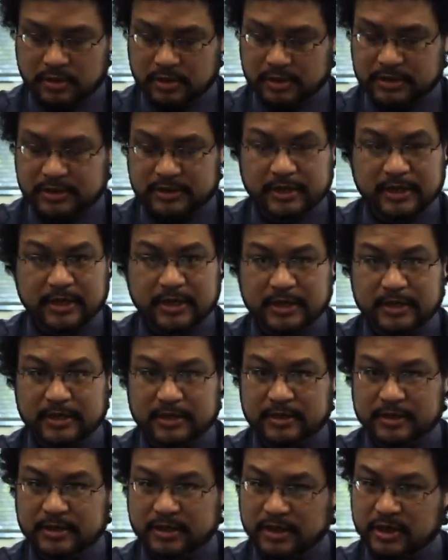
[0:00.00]
Well, it's,
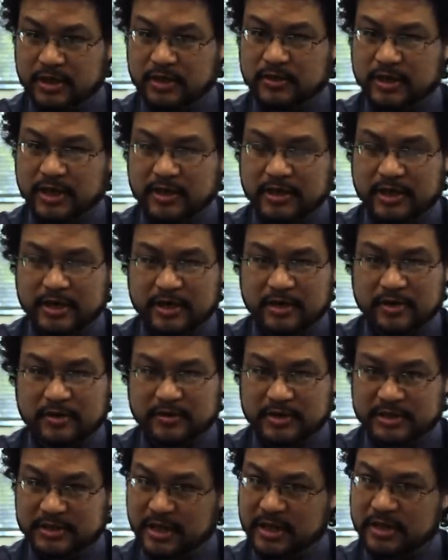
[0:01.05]
you know, like
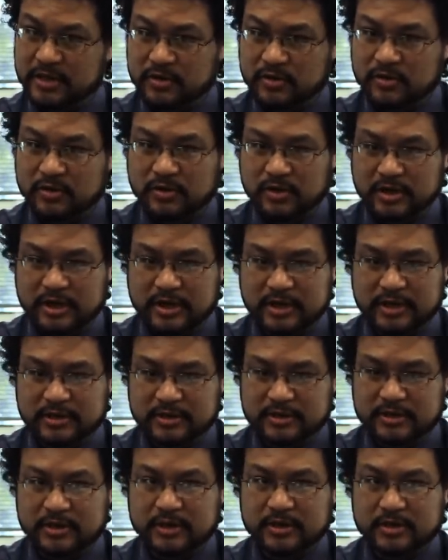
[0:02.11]
we say in the Corps,
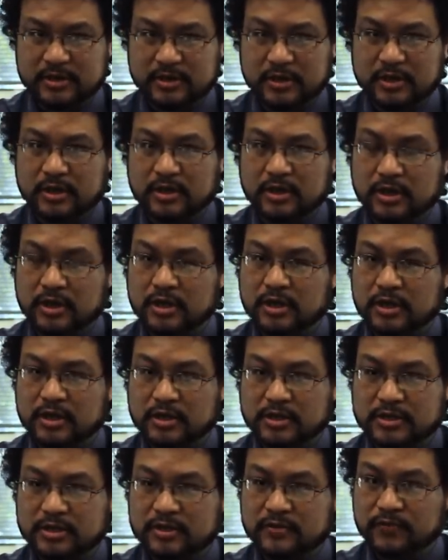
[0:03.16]
it's a
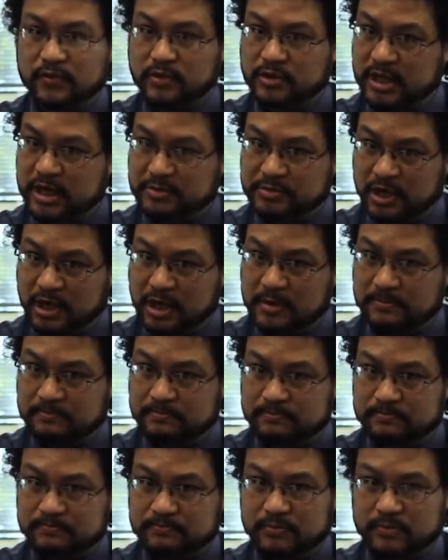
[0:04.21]
full-time job.
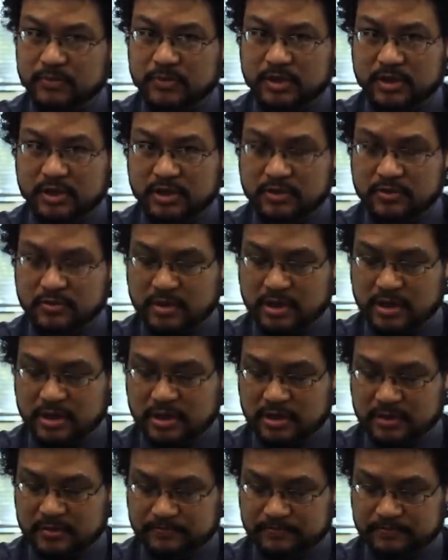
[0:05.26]
Are you
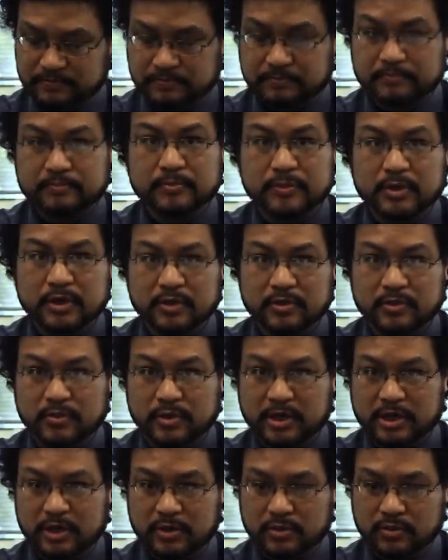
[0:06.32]

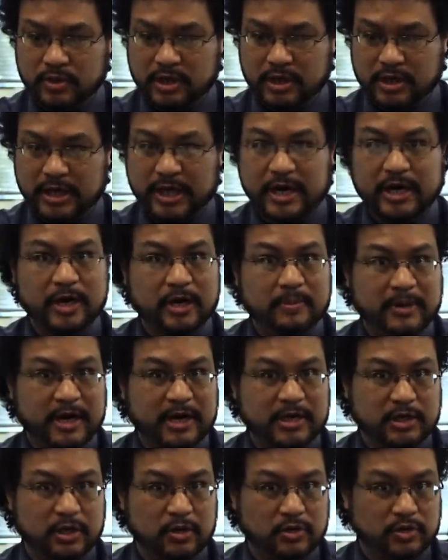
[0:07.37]
ready to head on
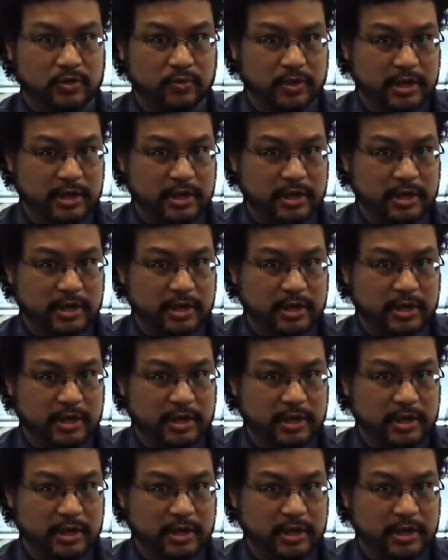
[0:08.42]
back to Costa